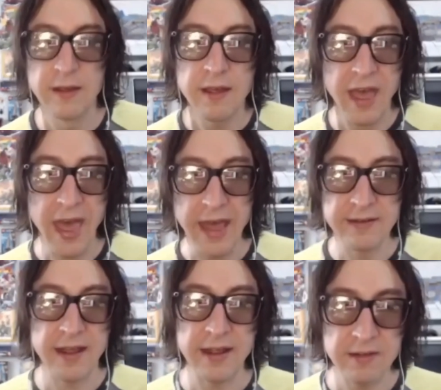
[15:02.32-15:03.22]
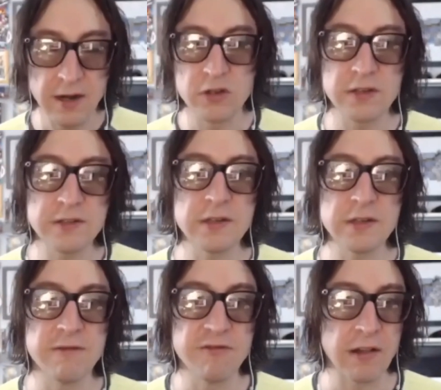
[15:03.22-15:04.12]
and just to
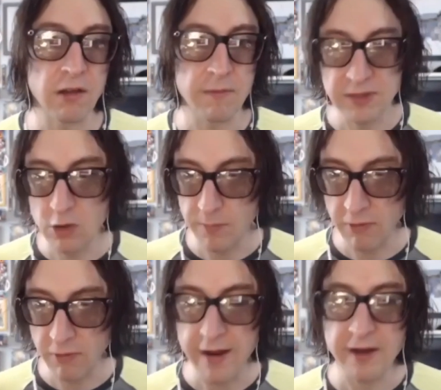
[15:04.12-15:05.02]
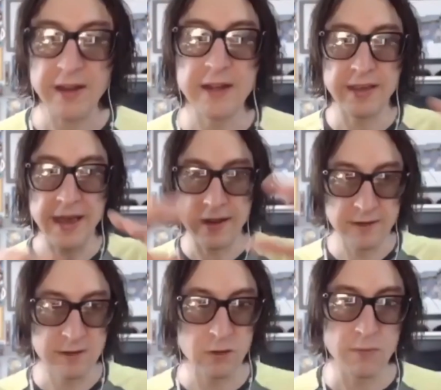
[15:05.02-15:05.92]
develop your product and to get it
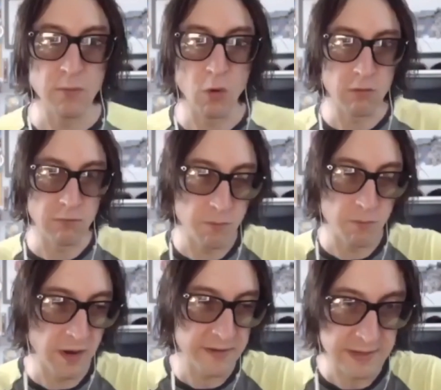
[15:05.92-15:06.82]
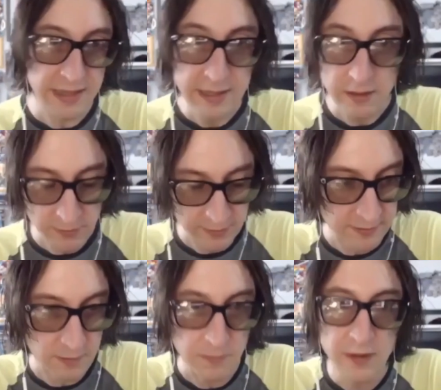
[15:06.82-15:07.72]
into a more robust
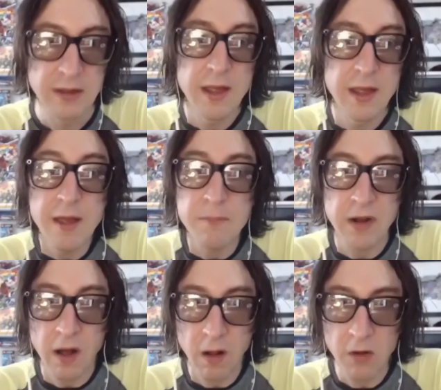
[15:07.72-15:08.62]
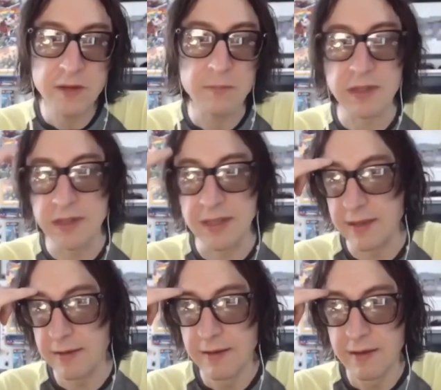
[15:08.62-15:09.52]
ecosystem. But ultimately,
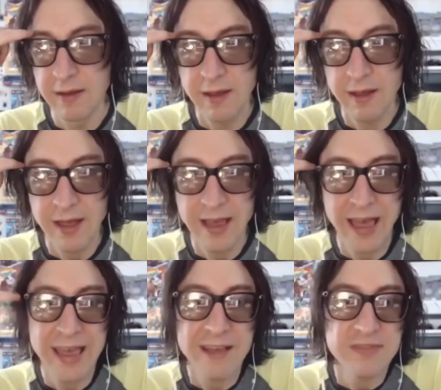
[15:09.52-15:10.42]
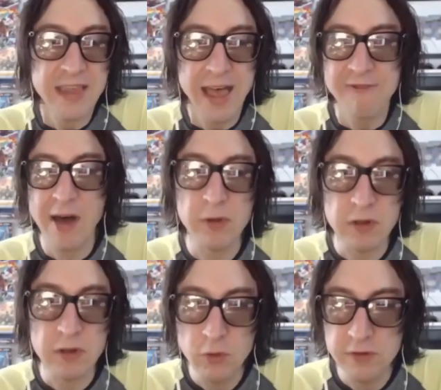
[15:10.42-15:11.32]
if Apple
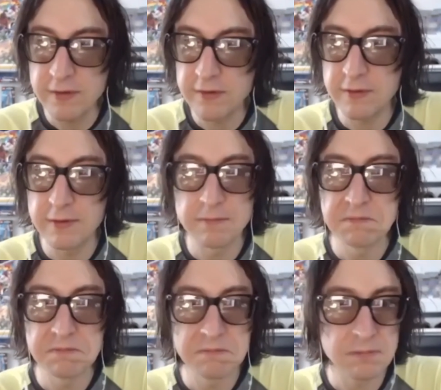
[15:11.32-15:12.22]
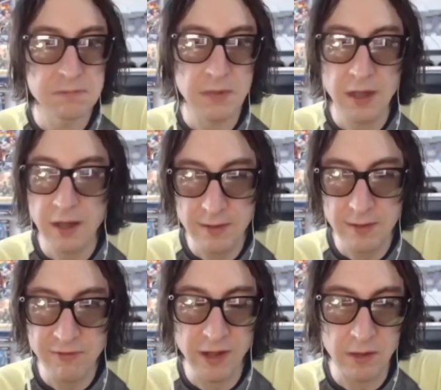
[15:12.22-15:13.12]
loses some
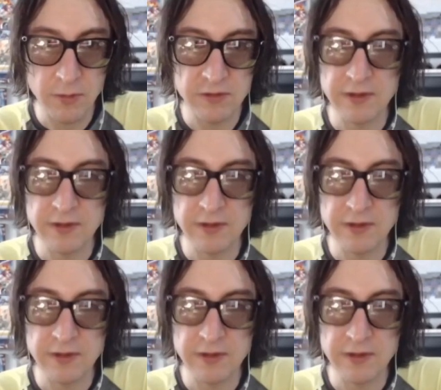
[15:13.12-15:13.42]
developers,